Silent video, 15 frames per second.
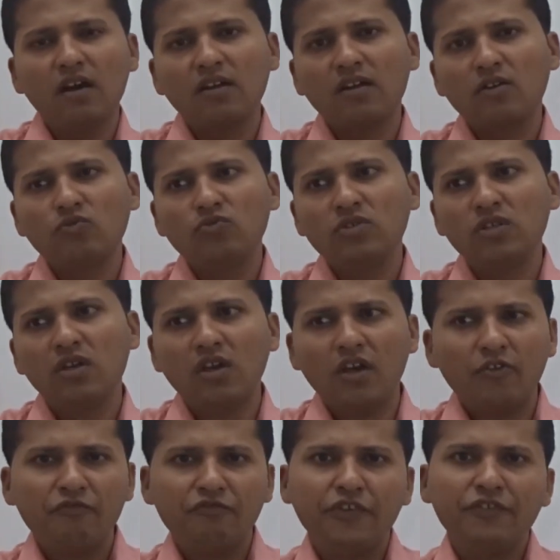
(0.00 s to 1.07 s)
around
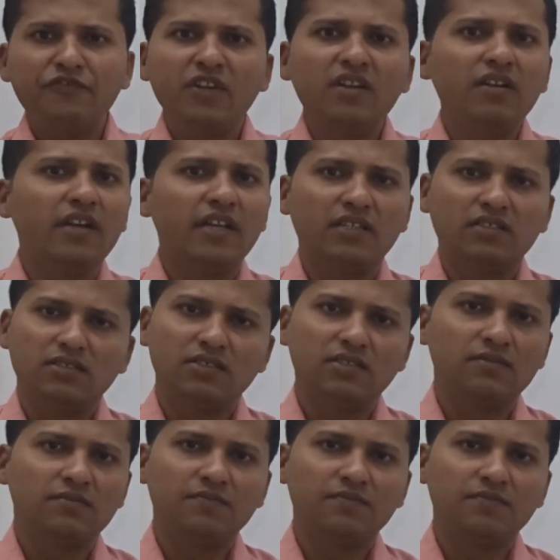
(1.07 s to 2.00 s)
fifteen days.